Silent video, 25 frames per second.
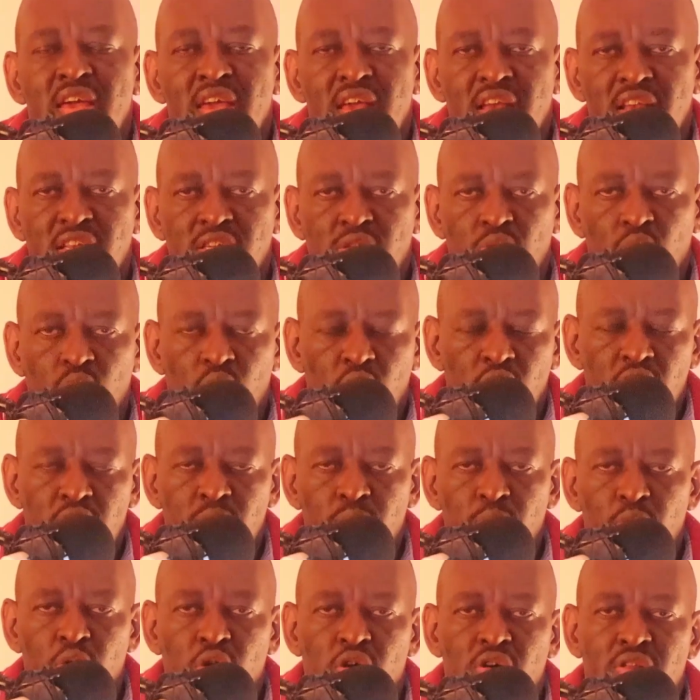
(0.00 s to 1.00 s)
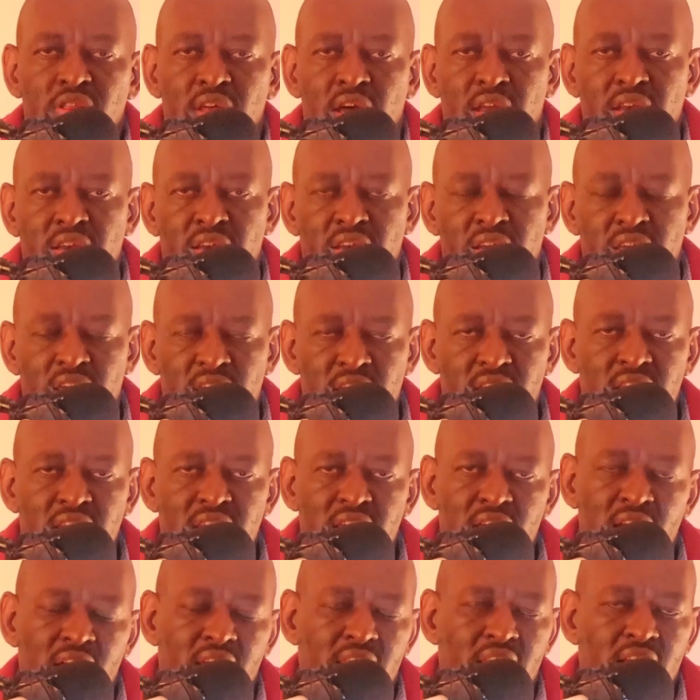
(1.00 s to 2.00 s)
is worth more than
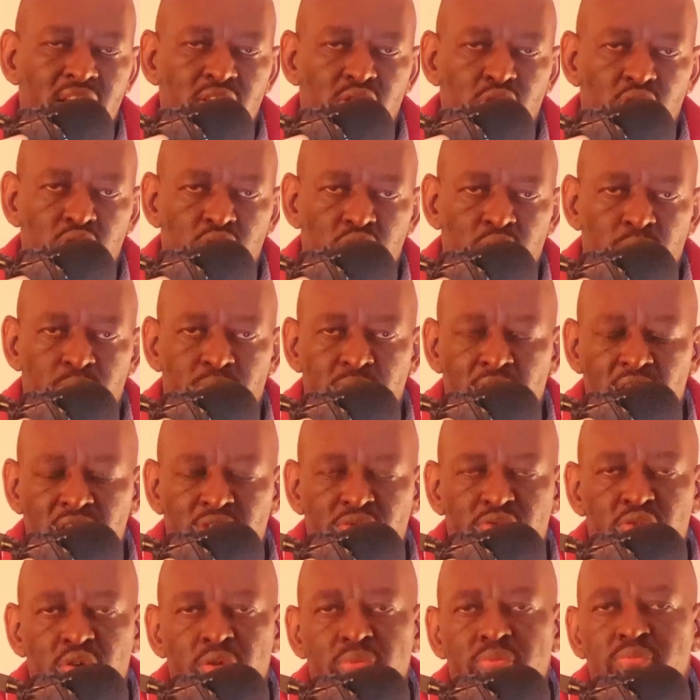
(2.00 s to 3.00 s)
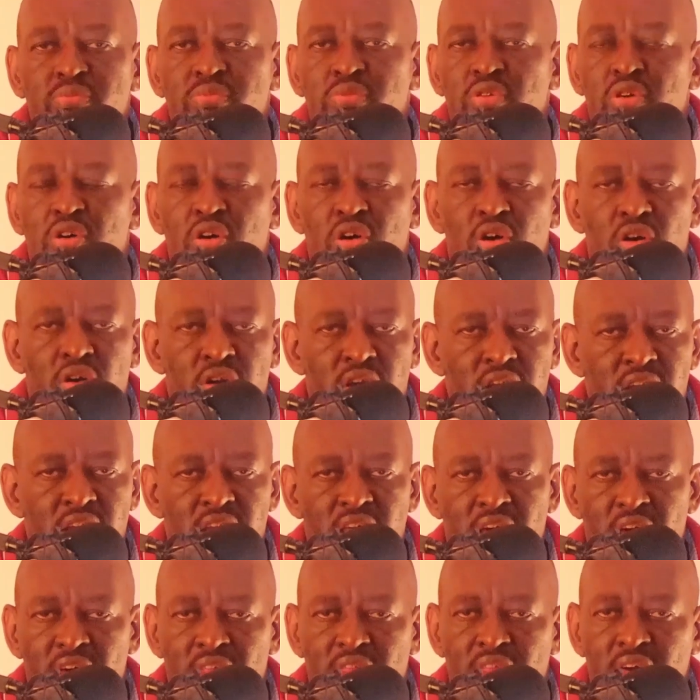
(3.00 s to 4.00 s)
any other social platform or
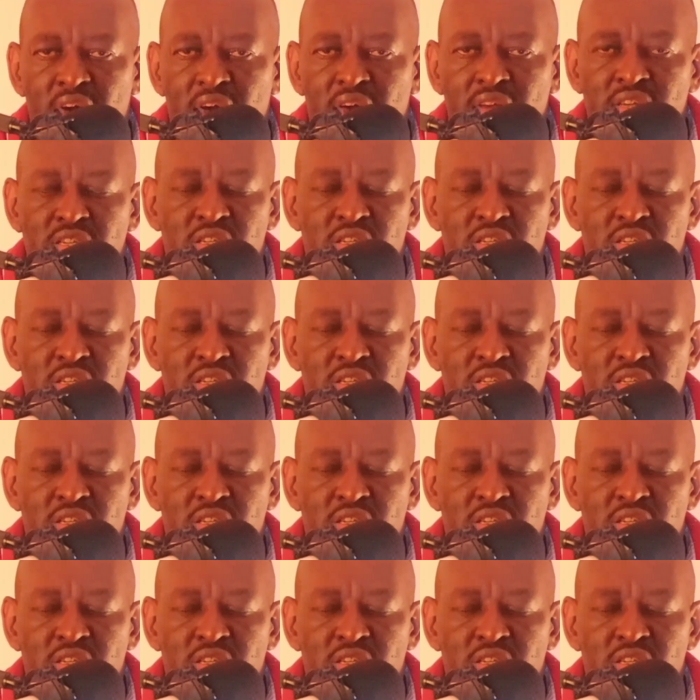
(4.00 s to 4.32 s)
any other